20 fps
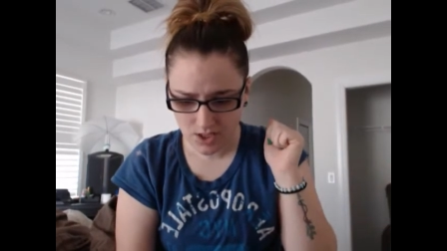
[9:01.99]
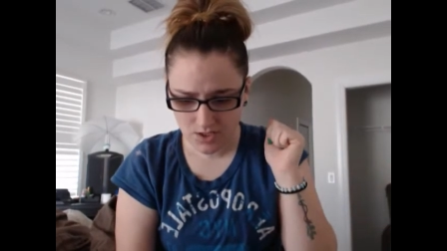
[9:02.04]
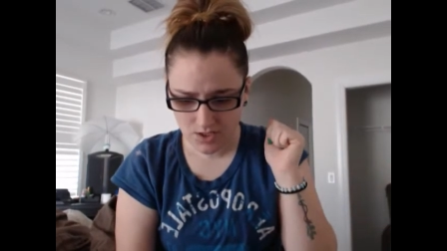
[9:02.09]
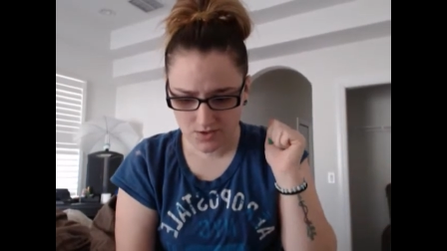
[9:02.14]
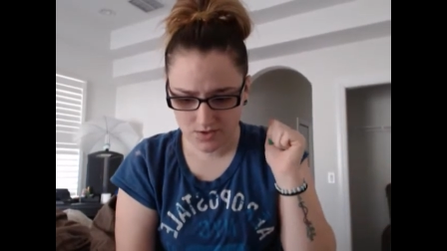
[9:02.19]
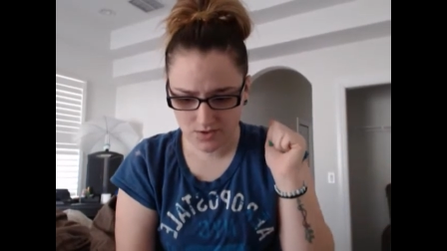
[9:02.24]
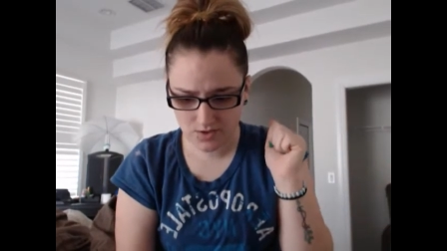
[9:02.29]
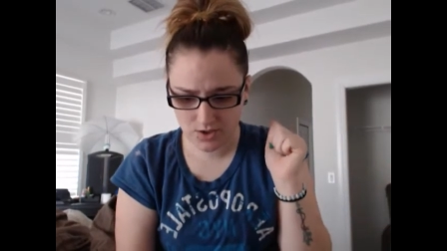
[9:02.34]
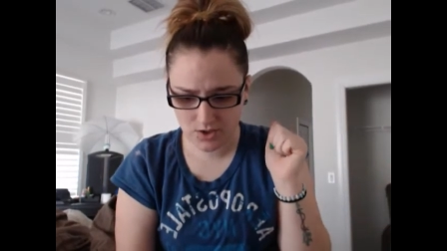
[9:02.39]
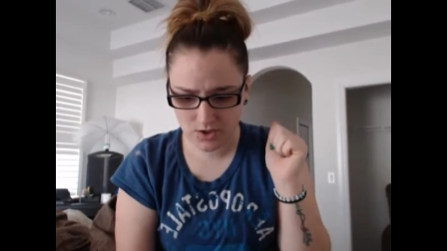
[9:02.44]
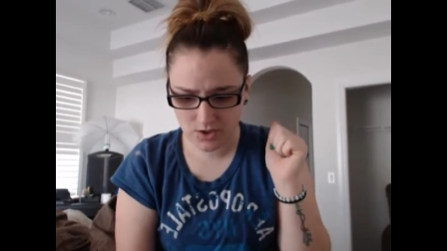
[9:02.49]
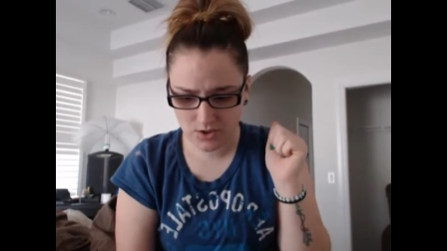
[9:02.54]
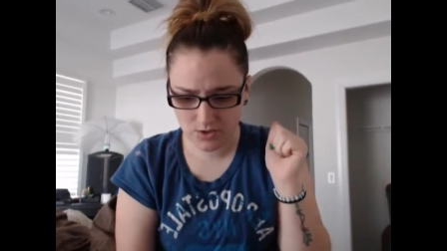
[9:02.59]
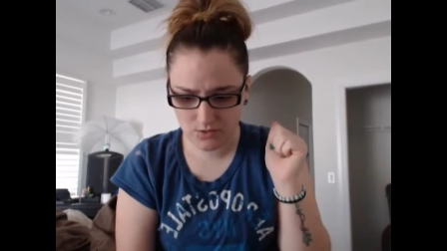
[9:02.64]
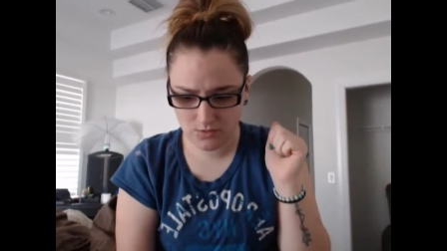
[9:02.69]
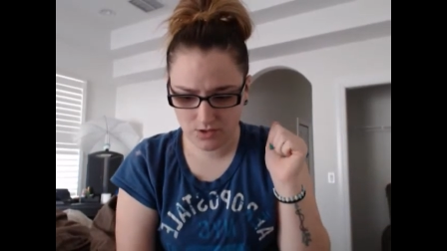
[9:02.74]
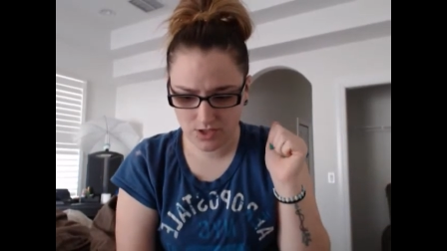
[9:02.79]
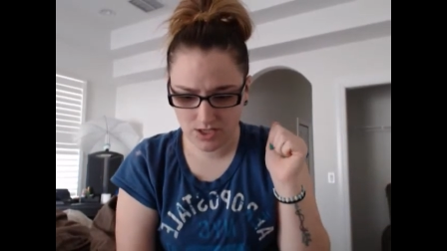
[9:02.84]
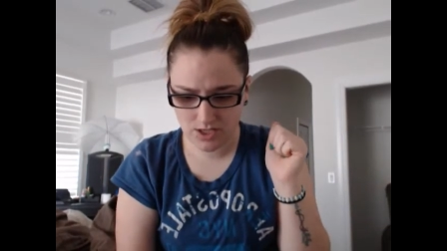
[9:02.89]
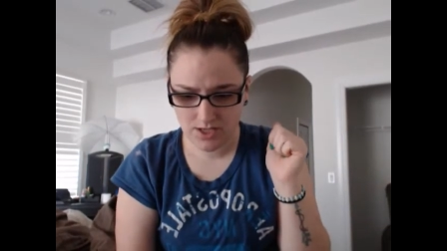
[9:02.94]

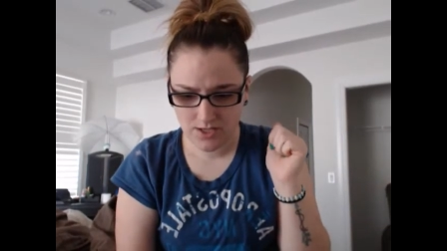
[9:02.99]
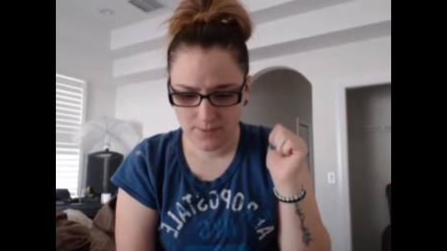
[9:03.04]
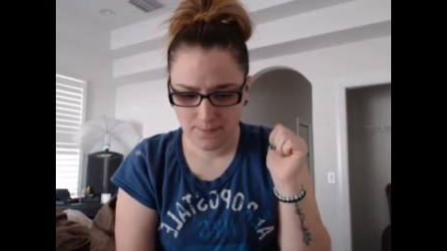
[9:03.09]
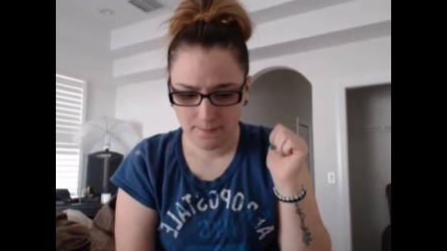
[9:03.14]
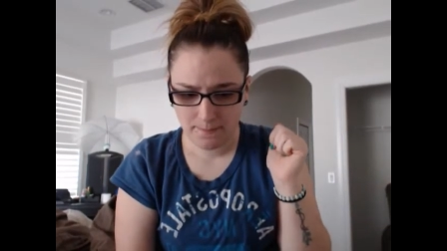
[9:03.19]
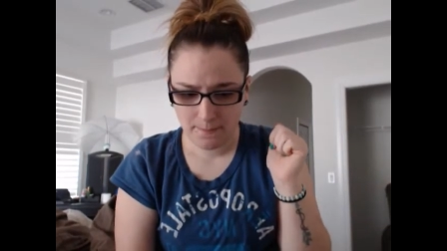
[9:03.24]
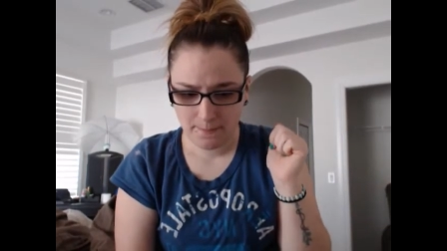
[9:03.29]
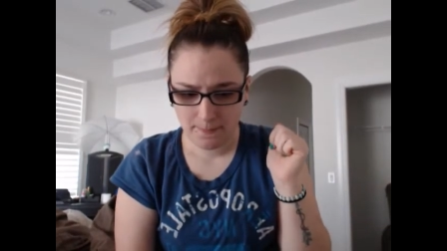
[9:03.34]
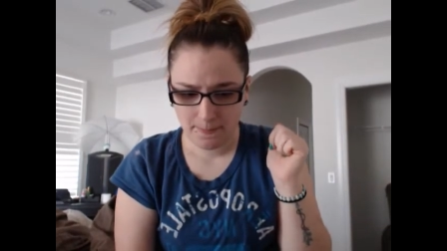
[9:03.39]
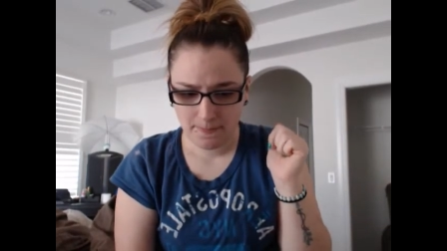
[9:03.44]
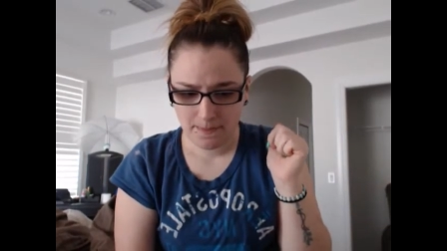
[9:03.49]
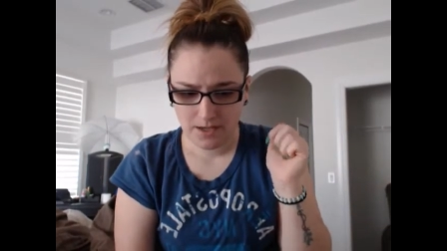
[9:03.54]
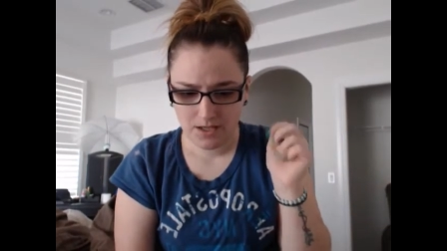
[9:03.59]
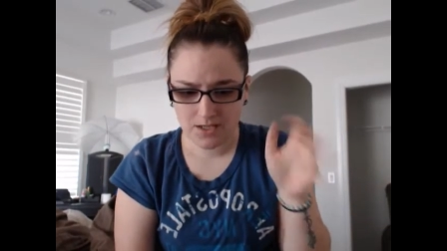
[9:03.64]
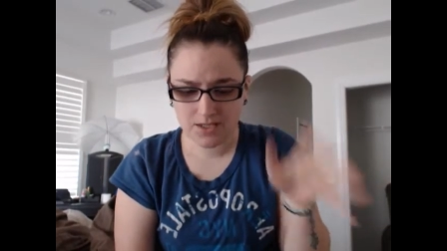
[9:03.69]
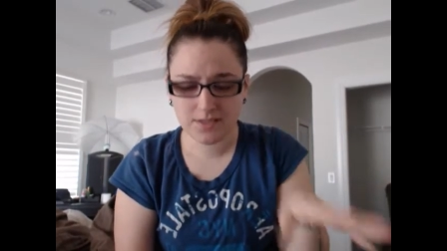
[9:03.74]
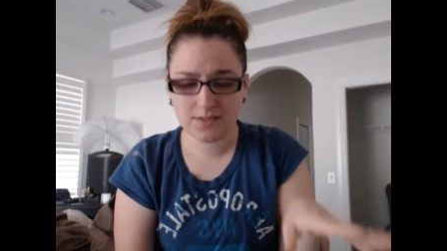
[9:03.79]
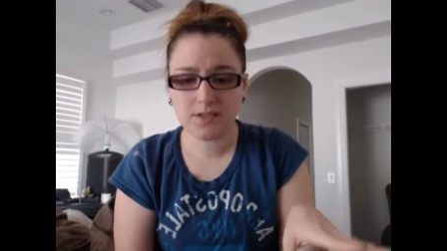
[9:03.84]
So he